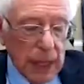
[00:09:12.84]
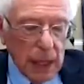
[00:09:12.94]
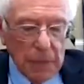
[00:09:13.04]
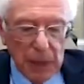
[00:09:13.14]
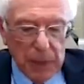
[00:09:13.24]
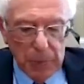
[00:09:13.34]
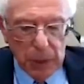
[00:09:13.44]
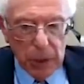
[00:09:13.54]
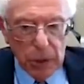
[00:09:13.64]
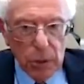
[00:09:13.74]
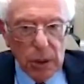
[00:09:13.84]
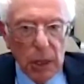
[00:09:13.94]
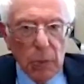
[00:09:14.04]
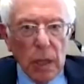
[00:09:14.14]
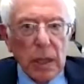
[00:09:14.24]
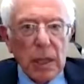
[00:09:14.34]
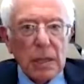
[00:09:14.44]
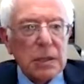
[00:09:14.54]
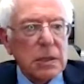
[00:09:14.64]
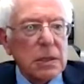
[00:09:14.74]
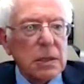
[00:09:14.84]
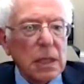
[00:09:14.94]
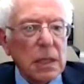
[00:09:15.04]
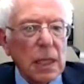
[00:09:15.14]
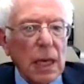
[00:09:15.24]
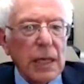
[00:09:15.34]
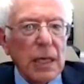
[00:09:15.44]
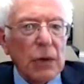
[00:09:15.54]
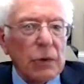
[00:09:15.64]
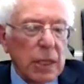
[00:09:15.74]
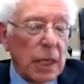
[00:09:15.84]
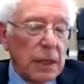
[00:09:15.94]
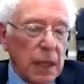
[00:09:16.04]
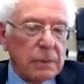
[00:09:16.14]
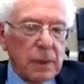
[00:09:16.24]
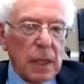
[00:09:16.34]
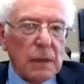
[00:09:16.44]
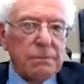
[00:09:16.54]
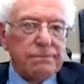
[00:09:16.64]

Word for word: well, I mean, people can do what they want. I, you know, it, it, you